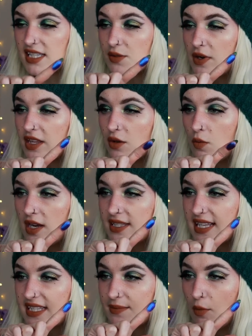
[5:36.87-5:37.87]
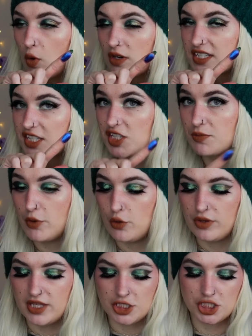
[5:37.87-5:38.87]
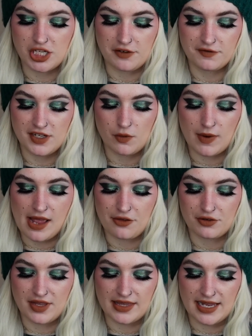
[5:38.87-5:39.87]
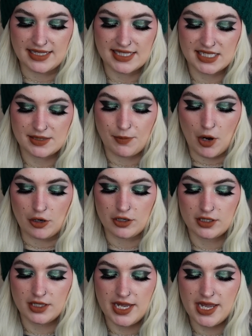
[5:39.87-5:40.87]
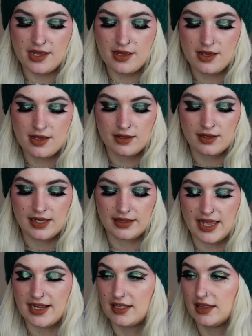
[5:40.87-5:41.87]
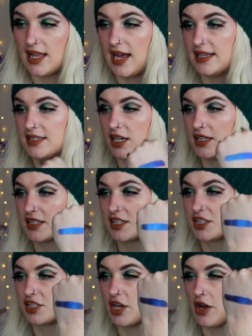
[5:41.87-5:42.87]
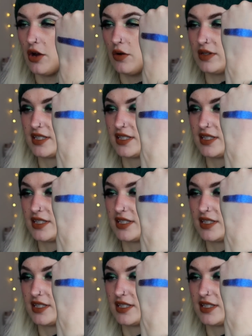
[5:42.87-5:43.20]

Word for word: is one of the ones that's more smooth and shifty rather than like sparkly. It like glides on so